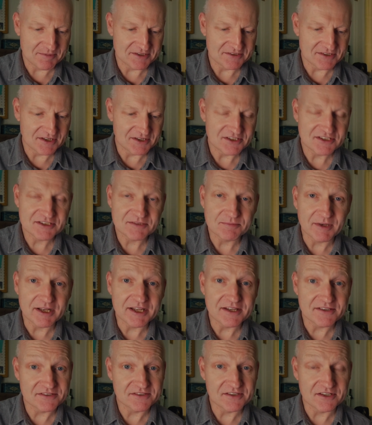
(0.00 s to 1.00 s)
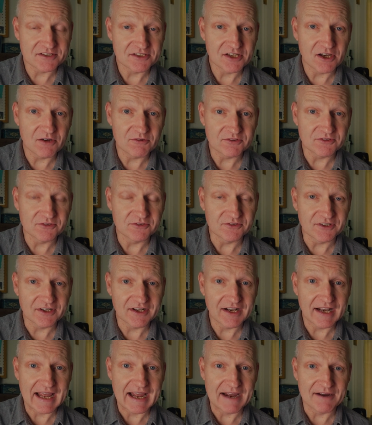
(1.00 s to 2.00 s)
is it splits the total
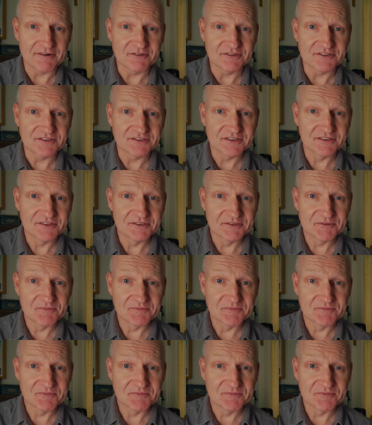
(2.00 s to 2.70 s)
clouds